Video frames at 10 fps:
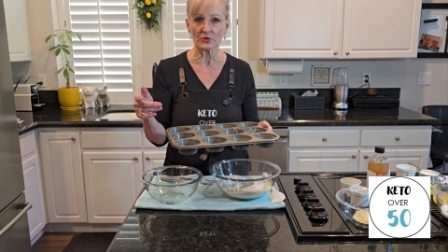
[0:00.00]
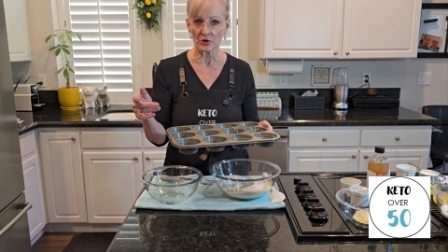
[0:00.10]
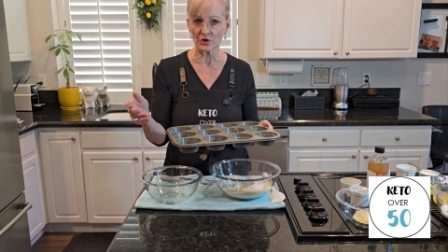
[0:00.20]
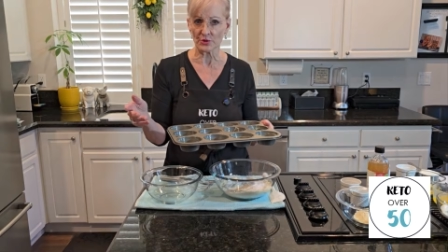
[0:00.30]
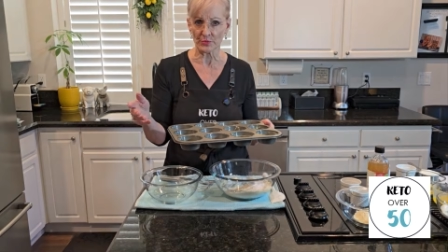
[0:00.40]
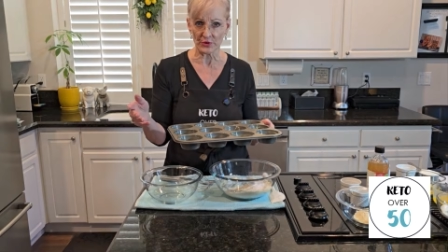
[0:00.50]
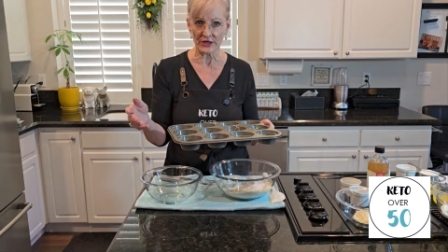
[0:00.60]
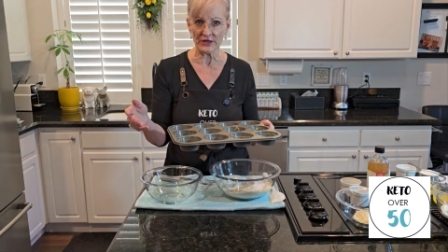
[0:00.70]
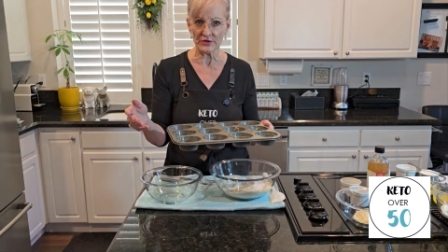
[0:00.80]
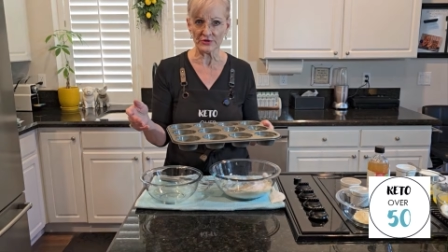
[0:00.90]
Yorkshire
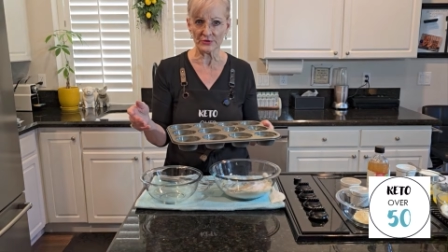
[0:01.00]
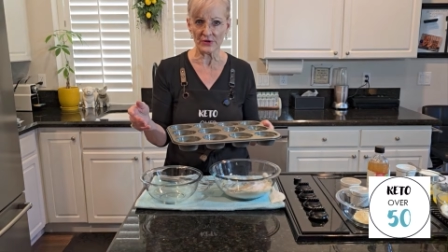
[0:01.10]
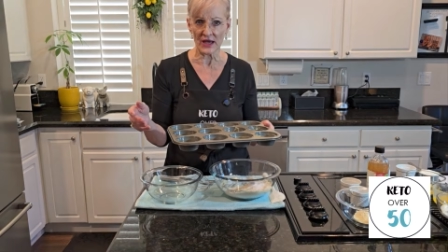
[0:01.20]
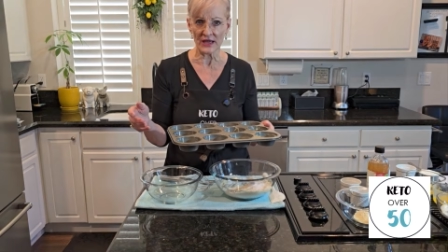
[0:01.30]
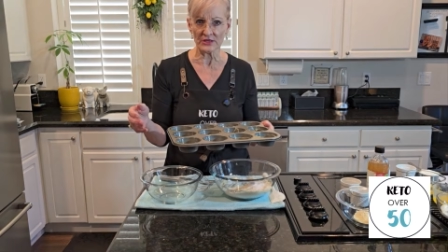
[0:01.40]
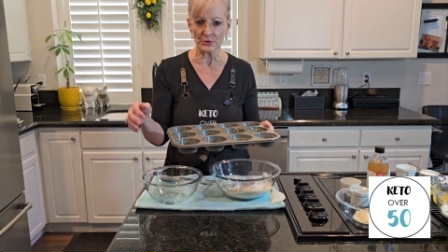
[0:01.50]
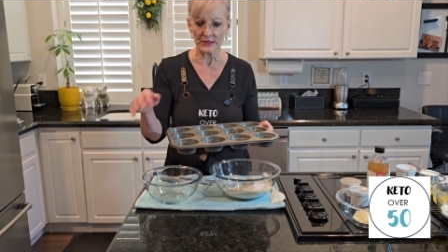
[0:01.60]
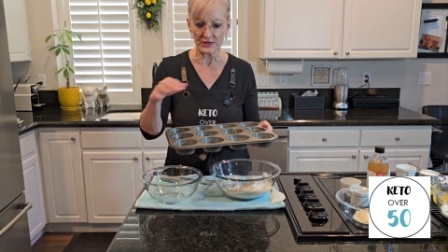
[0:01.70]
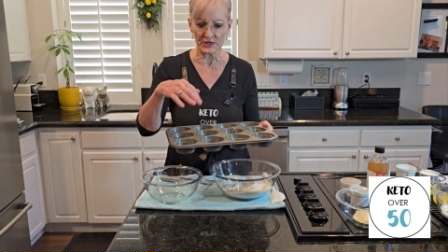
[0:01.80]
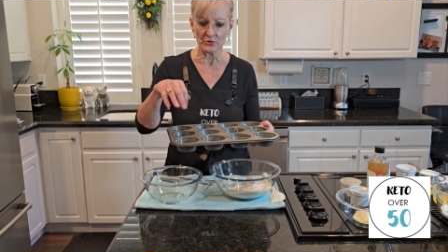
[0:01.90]
pudding you do that. You
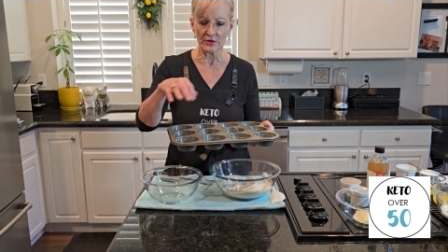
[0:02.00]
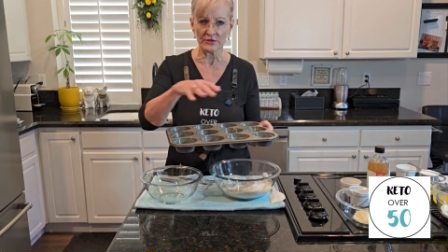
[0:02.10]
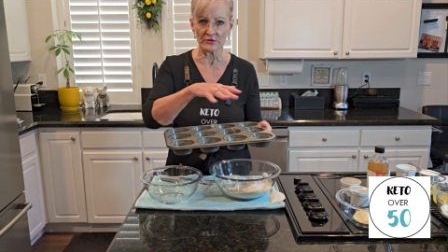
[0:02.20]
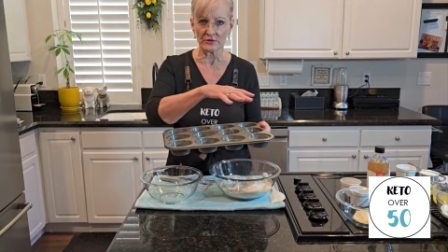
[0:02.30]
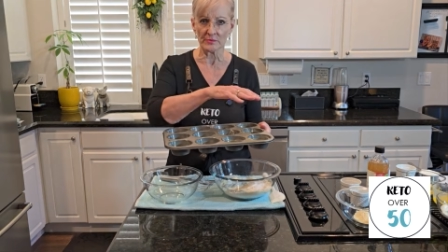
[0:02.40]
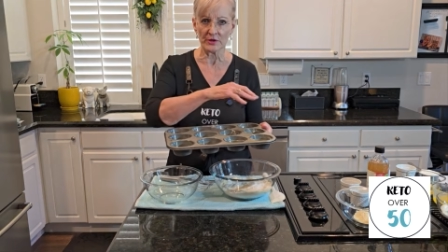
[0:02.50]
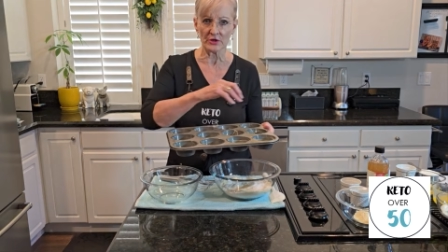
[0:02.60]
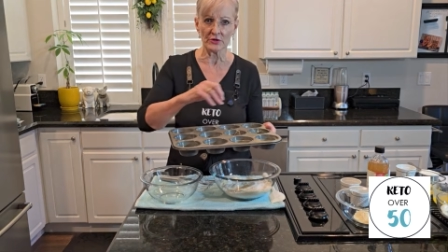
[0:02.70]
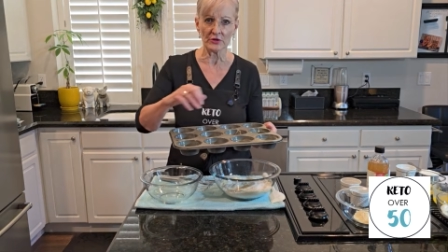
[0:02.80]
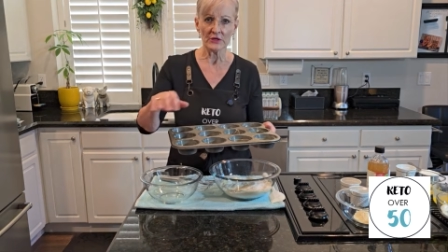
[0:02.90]
heat the oil or
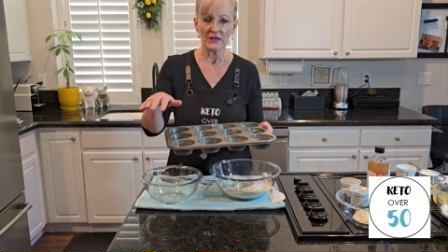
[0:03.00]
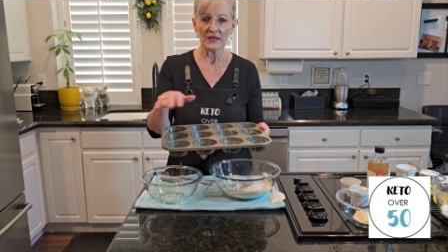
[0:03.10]
butter